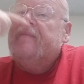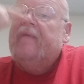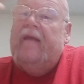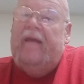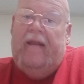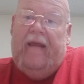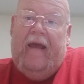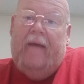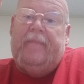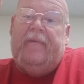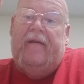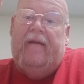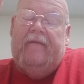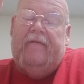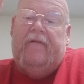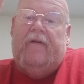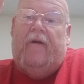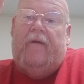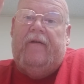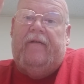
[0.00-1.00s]
It happened to
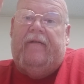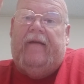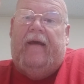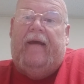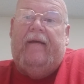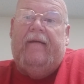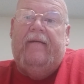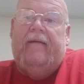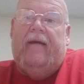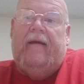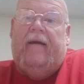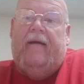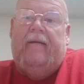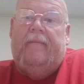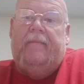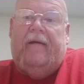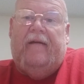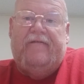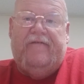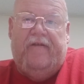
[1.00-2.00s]
every heart attack.
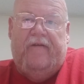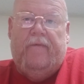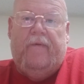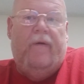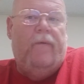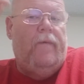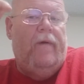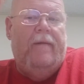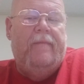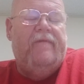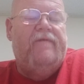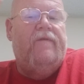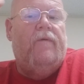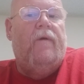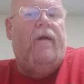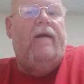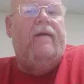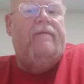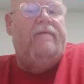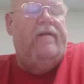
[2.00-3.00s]
I should have went way
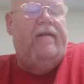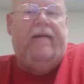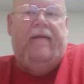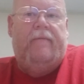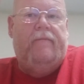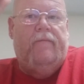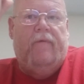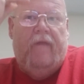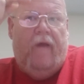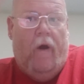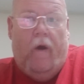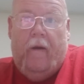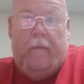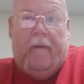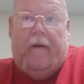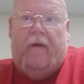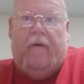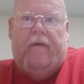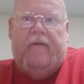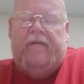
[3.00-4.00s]
before I ever did with all of
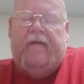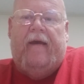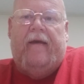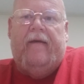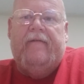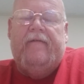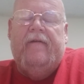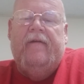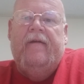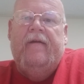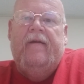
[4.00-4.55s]
my heart attacks.